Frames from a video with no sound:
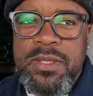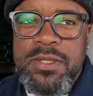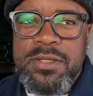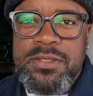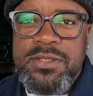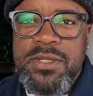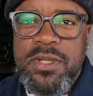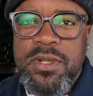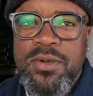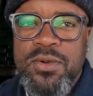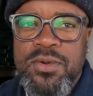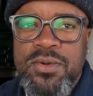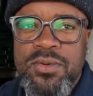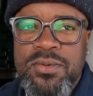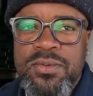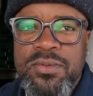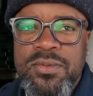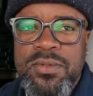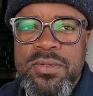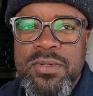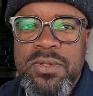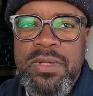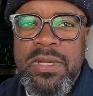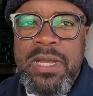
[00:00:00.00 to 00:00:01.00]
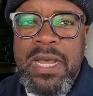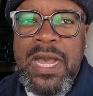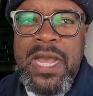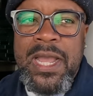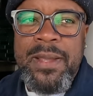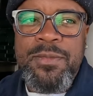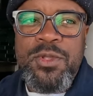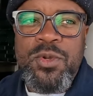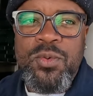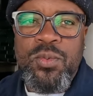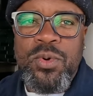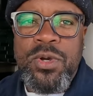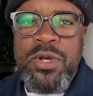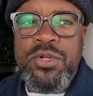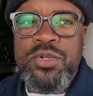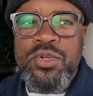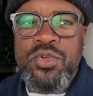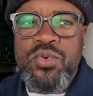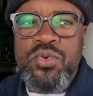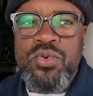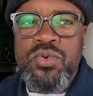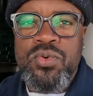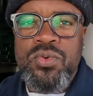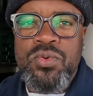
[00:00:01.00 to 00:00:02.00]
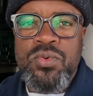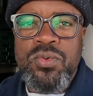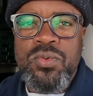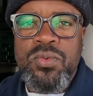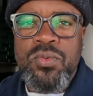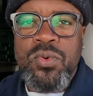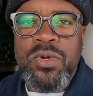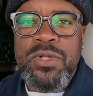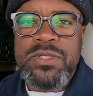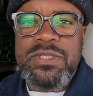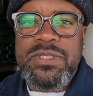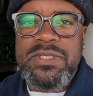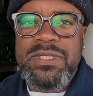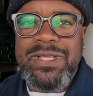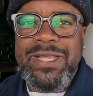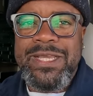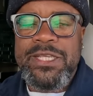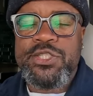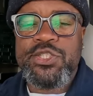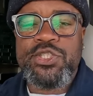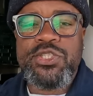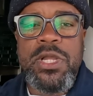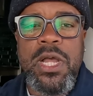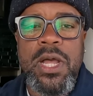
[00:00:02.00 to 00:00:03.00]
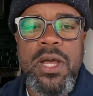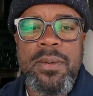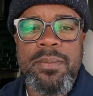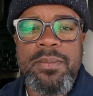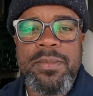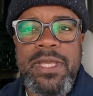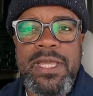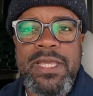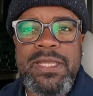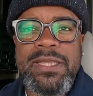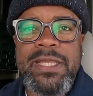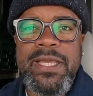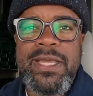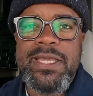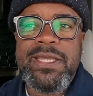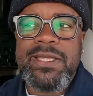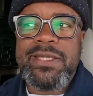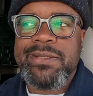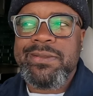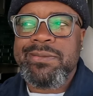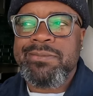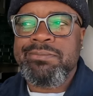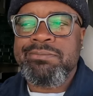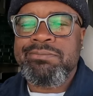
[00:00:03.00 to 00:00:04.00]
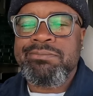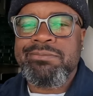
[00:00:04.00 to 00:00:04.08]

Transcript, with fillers: So I'm the one who wants to like shop and like